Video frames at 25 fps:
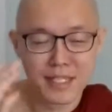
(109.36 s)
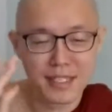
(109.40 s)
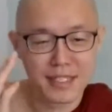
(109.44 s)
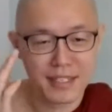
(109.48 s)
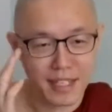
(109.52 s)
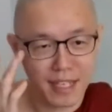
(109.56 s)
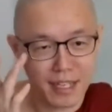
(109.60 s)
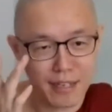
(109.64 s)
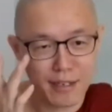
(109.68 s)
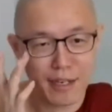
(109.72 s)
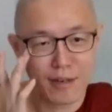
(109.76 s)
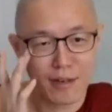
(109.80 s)

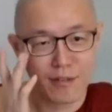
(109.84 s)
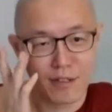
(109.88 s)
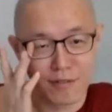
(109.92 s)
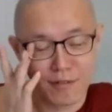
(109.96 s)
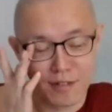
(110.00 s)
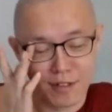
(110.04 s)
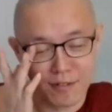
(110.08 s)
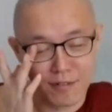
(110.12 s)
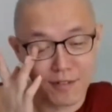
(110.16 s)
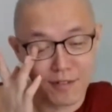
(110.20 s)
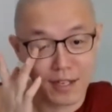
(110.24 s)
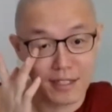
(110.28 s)
gang up with
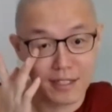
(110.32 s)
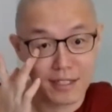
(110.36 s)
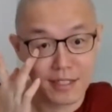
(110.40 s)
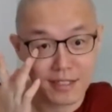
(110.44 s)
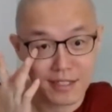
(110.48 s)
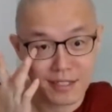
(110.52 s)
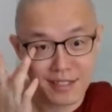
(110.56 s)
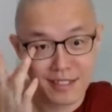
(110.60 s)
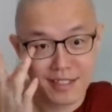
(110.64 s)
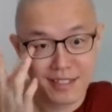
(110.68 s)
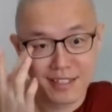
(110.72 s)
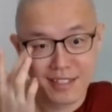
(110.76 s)
your
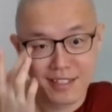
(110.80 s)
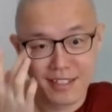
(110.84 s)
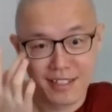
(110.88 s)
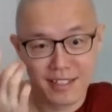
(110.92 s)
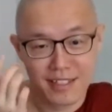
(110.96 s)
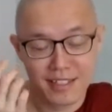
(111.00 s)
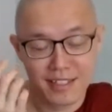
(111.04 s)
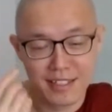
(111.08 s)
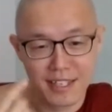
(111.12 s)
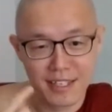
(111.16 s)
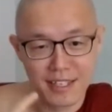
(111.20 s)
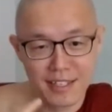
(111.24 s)
father,
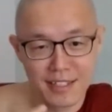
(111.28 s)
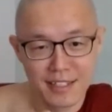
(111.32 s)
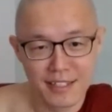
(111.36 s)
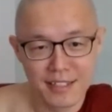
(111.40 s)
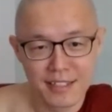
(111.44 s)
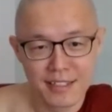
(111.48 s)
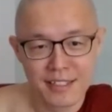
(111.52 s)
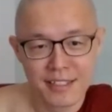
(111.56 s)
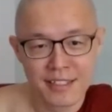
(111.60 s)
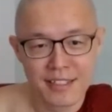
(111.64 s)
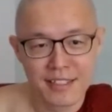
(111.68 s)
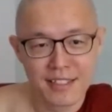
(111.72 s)
then
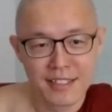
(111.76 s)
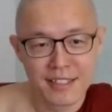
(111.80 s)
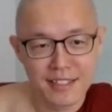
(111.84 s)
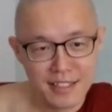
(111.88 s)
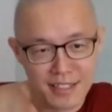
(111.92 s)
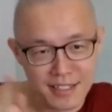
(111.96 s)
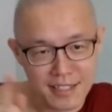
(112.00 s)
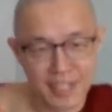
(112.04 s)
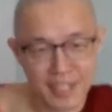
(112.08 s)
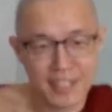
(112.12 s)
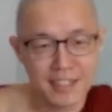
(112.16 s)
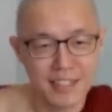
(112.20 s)

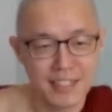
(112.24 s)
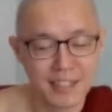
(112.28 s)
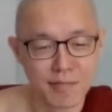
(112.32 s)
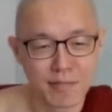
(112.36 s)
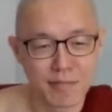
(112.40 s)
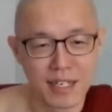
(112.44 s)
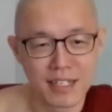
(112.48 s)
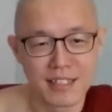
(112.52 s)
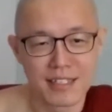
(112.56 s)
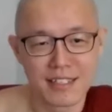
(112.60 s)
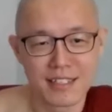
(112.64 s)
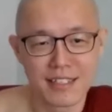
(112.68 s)
tekan the
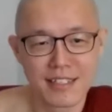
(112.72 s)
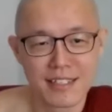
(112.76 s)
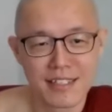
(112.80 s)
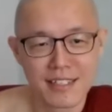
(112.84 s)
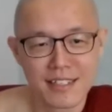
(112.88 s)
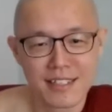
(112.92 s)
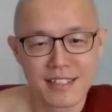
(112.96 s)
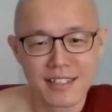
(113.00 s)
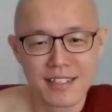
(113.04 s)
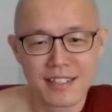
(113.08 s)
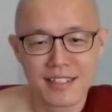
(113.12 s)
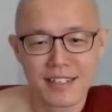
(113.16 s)
mother.
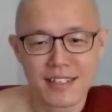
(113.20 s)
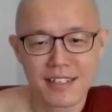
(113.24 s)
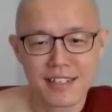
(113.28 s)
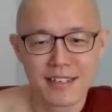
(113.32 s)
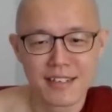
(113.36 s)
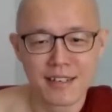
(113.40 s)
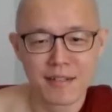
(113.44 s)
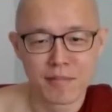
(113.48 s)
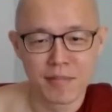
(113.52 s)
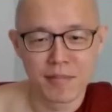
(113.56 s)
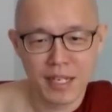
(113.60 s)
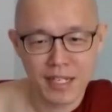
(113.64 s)

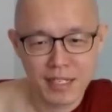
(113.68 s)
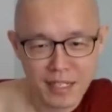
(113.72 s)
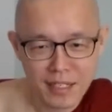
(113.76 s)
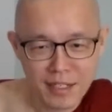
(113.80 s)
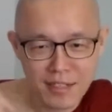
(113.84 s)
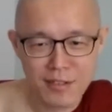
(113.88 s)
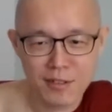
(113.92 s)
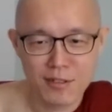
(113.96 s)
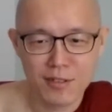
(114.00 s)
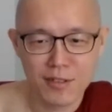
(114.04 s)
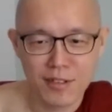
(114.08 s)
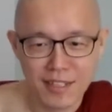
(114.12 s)
The mother
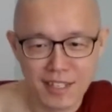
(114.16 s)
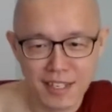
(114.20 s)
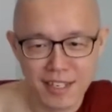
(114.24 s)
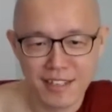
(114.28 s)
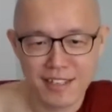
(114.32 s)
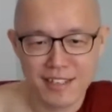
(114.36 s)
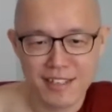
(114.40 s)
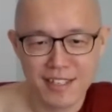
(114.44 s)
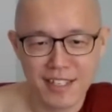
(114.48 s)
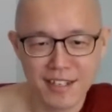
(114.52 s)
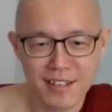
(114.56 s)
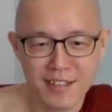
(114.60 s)
also come
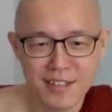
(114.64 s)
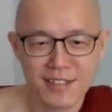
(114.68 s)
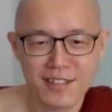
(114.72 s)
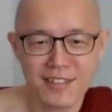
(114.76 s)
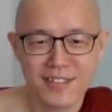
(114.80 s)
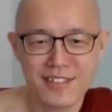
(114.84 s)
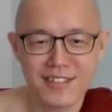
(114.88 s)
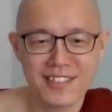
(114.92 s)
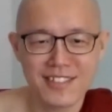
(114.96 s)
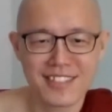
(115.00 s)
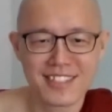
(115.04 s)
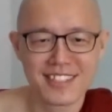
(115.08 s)
and tell
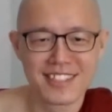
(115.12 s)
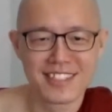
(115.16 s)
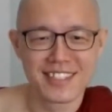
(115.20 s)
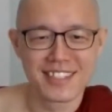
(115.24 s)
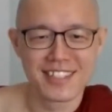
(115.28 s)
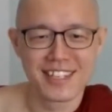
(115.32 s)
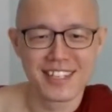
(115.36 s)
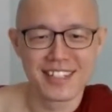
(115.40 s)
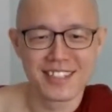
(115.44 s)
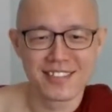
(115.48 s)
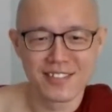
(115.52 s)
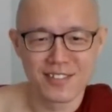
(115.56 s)
you,
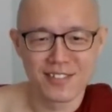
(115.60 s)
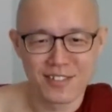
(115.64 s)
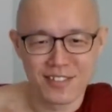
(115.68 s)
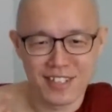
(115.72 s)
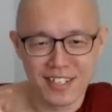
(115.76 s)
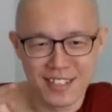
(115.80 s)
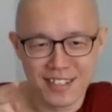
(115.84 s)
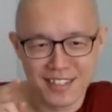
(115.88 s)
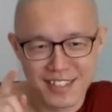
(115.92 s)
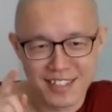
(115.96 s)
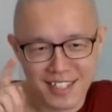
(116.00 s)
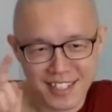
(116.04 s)
then
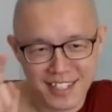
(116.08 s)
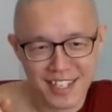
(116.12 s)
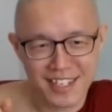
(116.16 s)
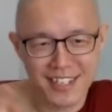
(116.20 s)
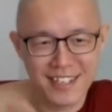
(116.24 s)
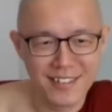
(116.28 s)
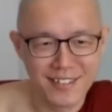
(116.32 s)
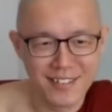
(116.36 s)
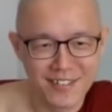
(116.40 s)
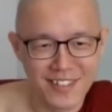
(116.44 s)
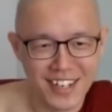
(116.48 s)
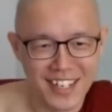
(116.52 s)

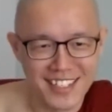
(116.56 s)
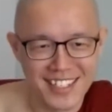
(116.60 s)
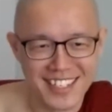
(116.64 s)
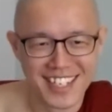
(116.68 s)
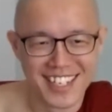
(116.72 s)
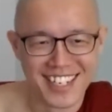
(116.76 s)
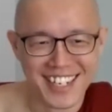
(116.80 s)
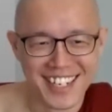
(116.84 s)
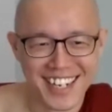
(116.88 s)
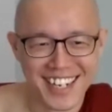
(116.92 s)
tekan the father.